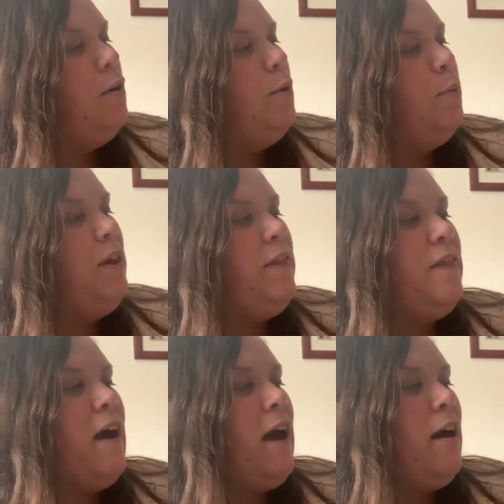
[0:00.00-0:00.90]
With
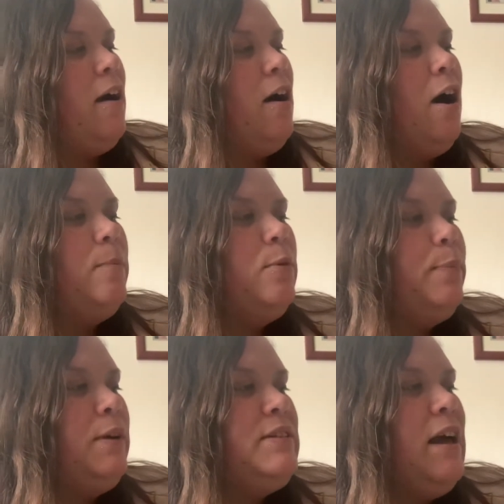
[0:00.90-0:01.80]
that, Amu
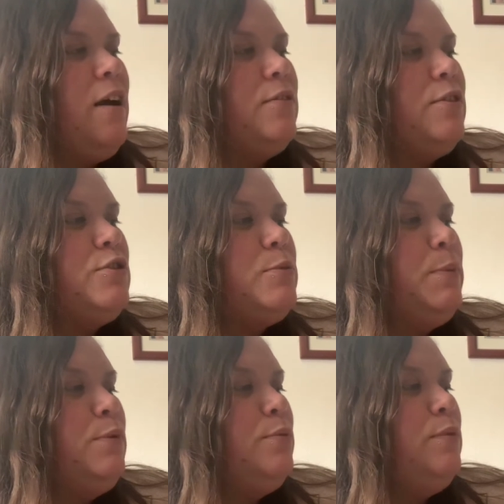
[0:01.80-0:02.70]
put down her
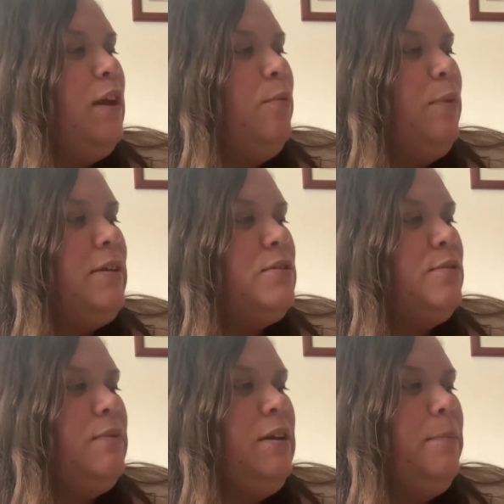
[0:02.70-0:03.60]
spoon and went to
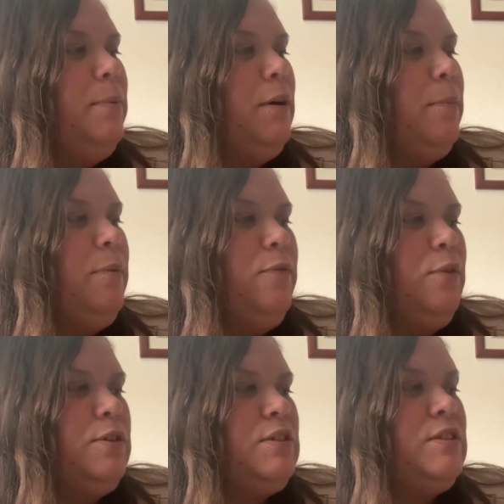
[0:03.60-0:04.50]
read a book before
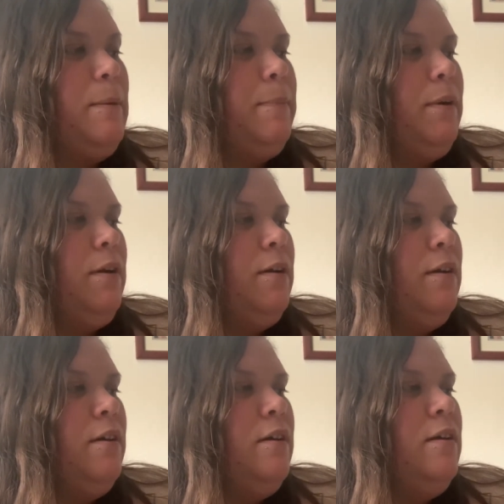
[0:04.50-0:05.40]
supper.
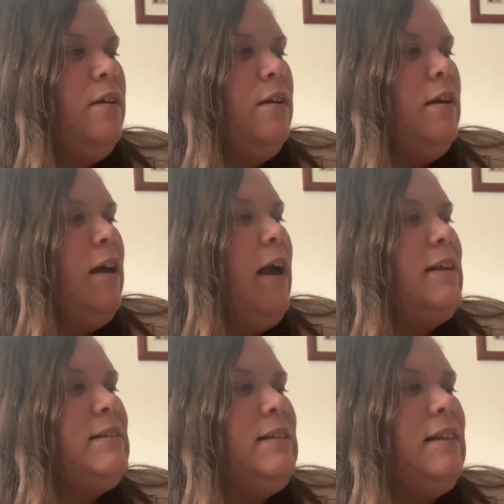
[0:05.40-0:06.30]
As
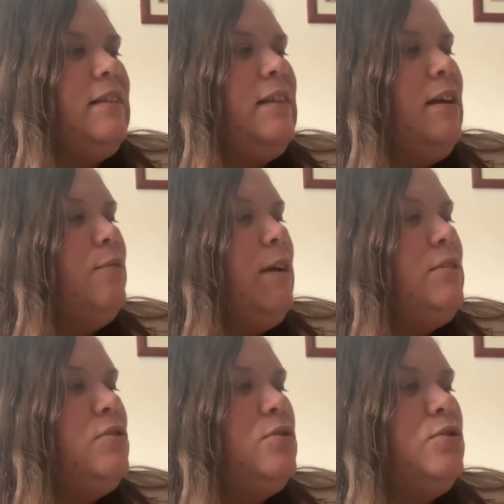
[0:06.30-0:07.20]
the thick red
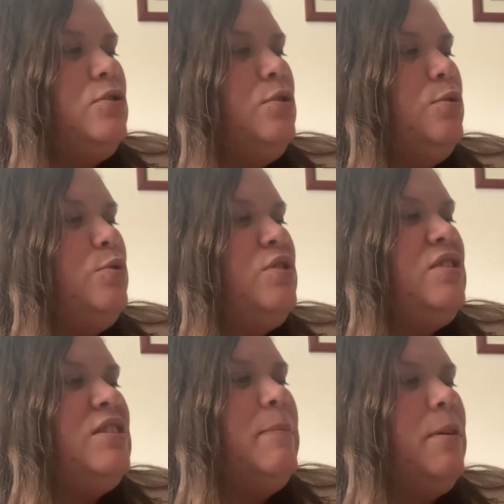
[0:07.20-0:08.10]
stew
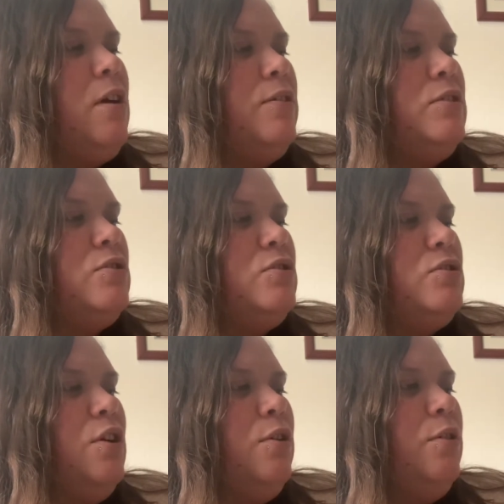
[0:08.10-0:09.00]
simmered on the
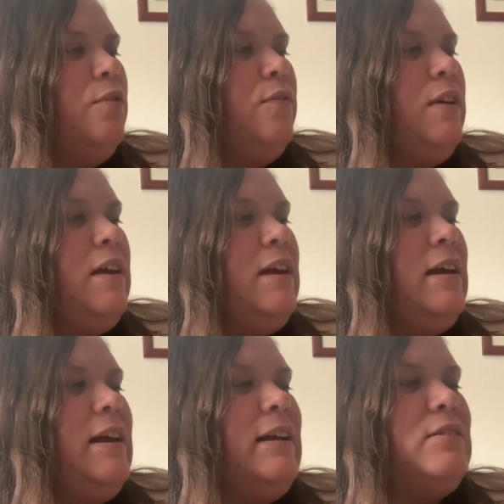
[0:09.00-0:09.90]
stove,
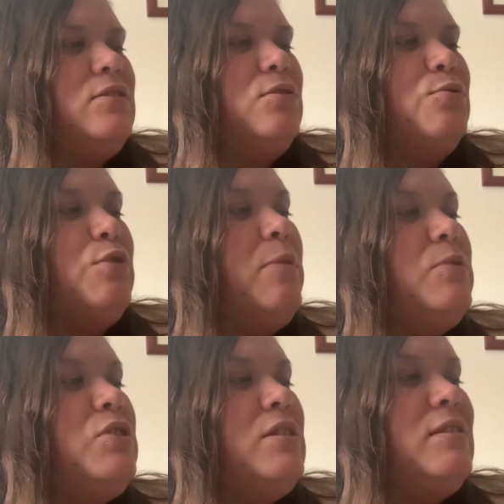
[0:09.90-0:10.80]
its
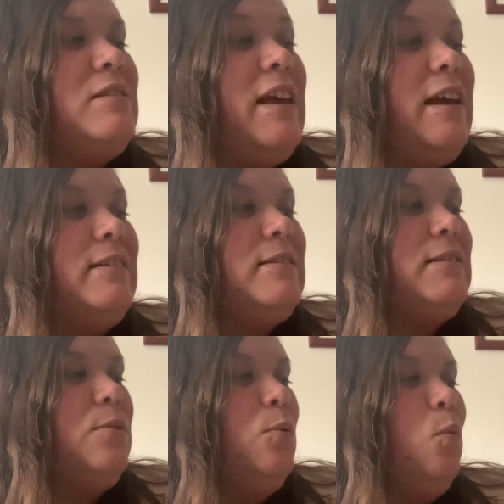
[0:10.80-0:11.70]
scrumptious scent
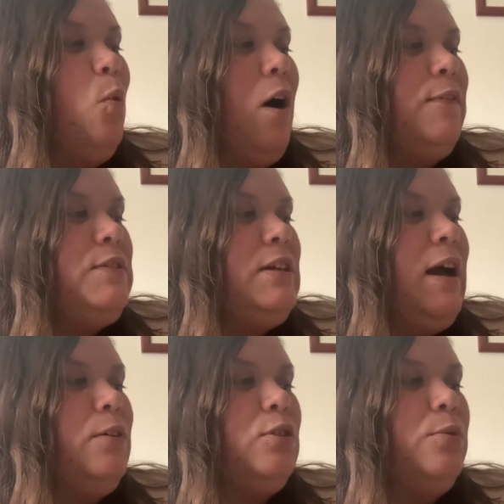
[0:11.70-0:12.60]
wafted
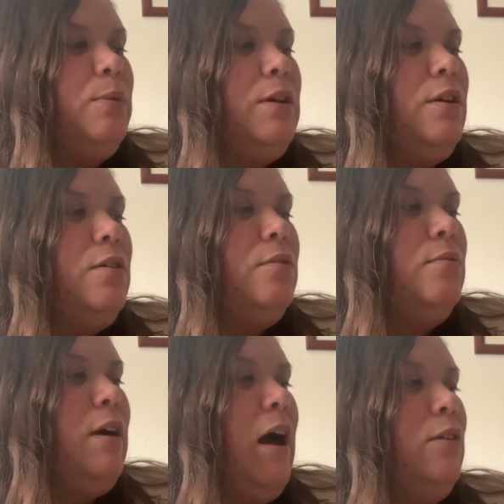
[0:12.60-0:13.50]
out the window,
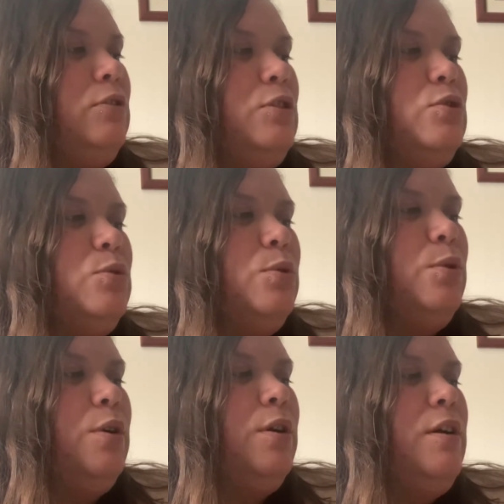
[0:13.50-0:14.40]
out the door,